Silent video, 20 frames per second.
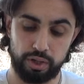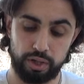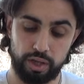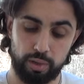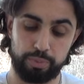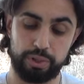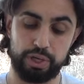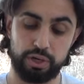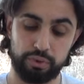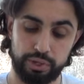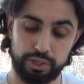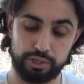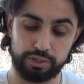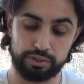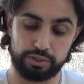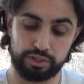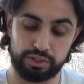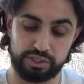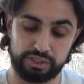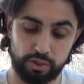appearing
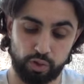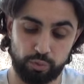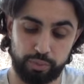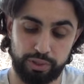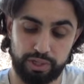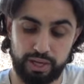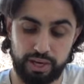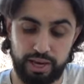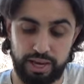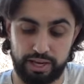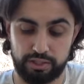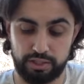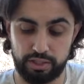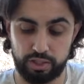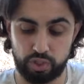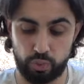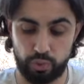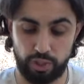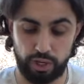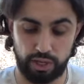to still be connected
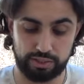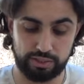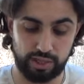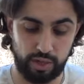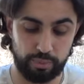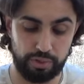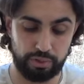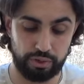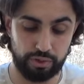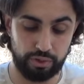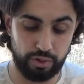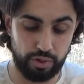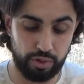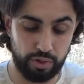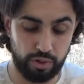to an oximeter